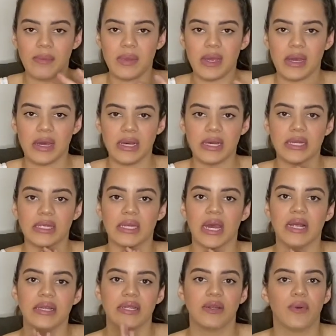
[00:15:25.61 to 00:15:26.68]
because I
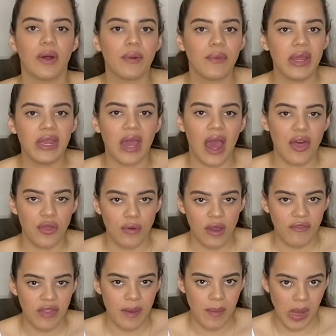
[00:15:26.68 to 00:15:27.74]
didn't want to wake either
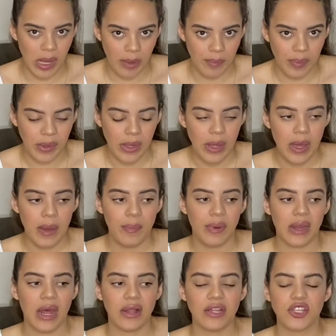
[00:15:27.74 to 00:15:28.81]
of them up, but
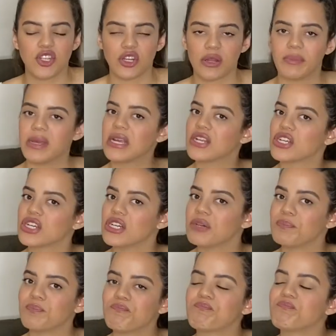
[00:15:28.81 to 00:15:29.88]
I'll insert a picture.